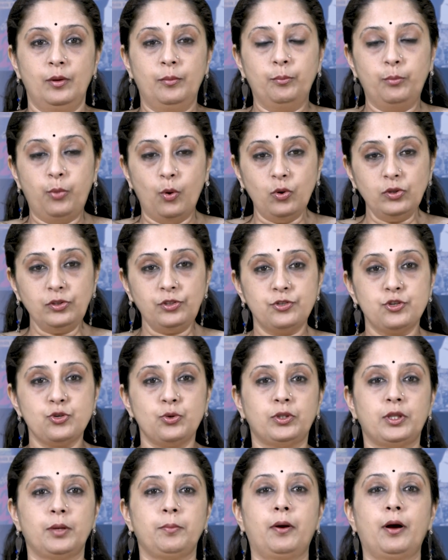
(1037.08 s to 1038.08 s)
Both
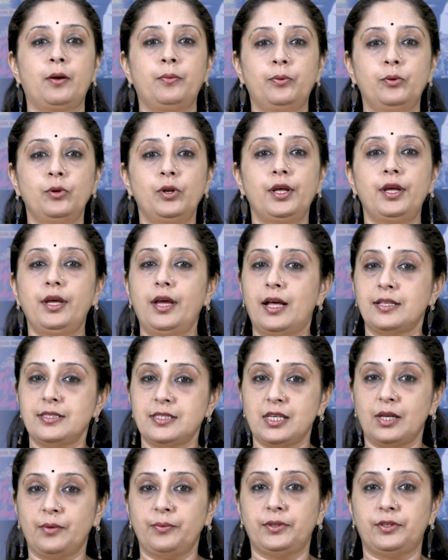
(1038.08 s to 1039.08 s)
Jyotiba Phule and
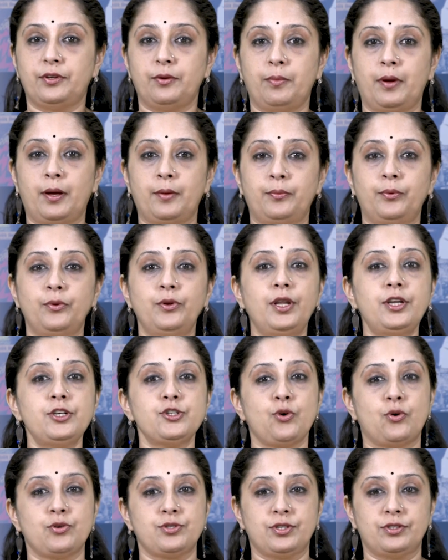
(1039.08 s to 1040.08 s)
Savitribai
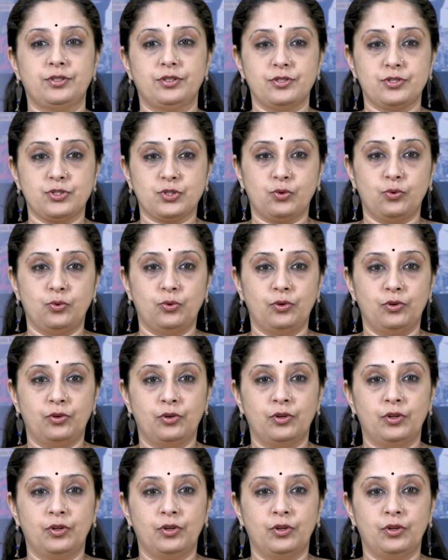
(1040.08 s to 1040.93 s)
Phule taught in the school.